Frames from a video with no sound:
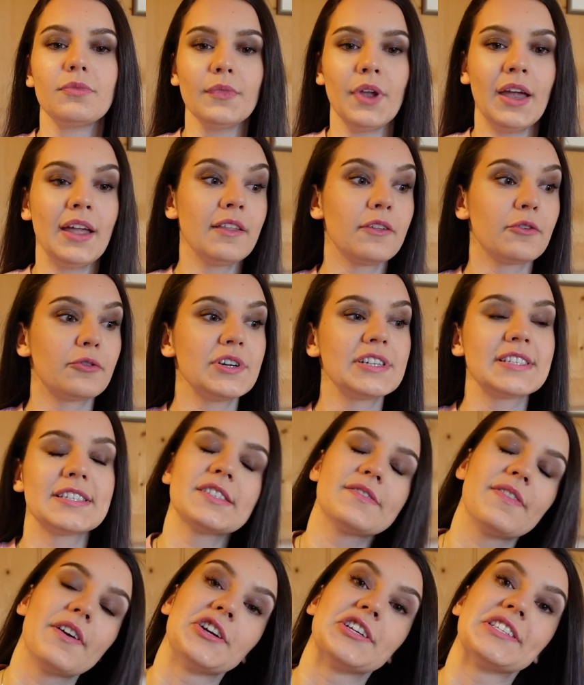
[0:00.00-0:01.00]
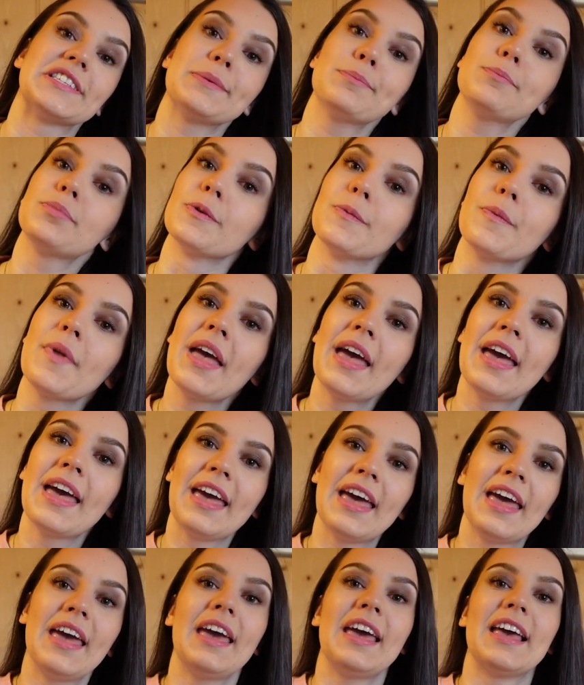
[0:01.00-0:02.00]
And the reason is very simple.
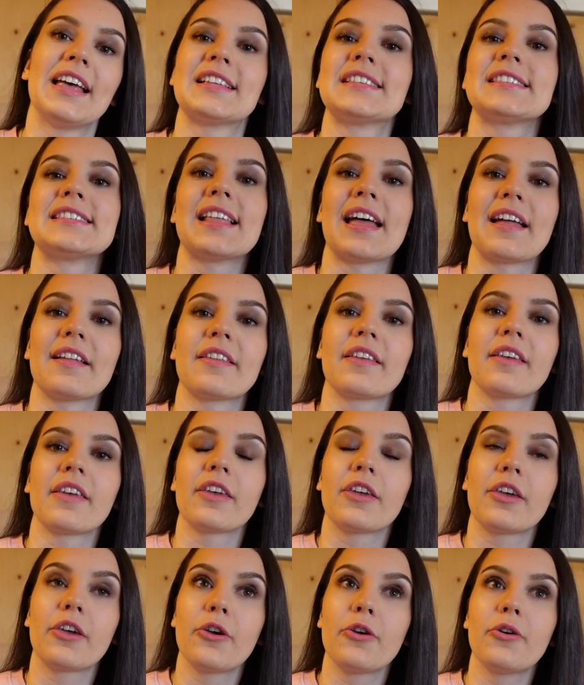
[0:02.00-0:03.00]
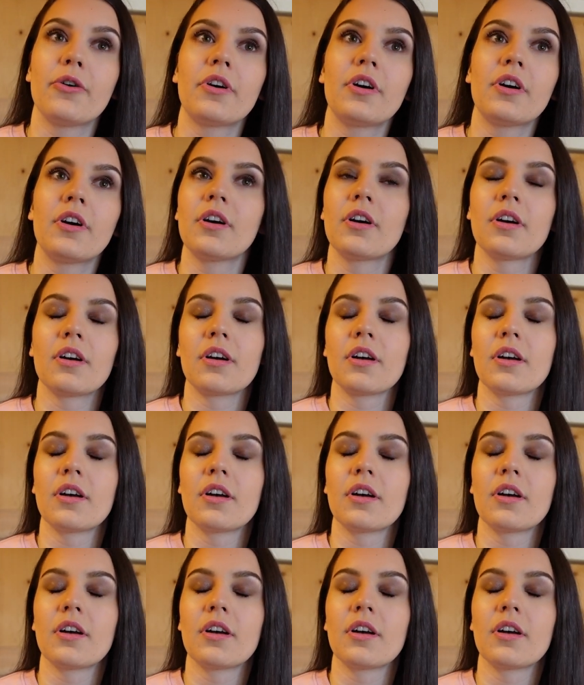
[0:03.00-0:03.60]
It's that your